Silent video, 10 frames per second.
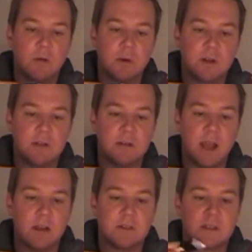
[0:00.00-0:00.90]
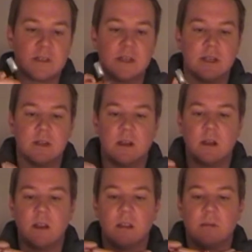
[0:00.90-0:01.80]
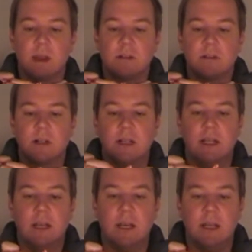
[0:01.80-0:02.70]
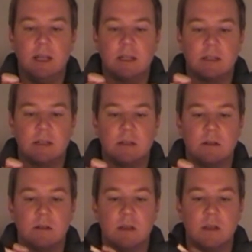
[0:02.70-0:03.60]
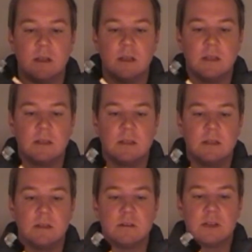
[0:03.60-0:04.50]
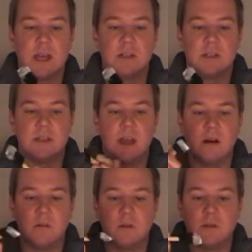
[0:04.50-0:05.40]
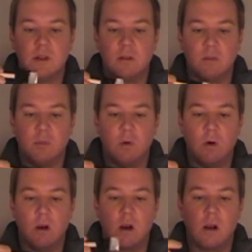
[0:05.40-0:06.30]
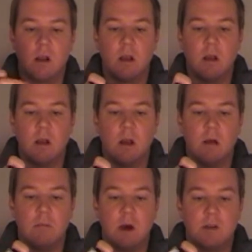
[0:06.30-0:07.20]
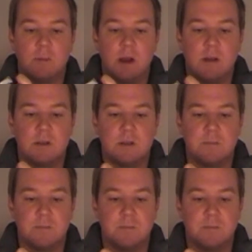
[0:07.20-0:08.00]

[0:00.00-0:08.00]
What we're gonna do now, just to get them extra clean and neat, is to seal those edges down with a little more Mod Podge.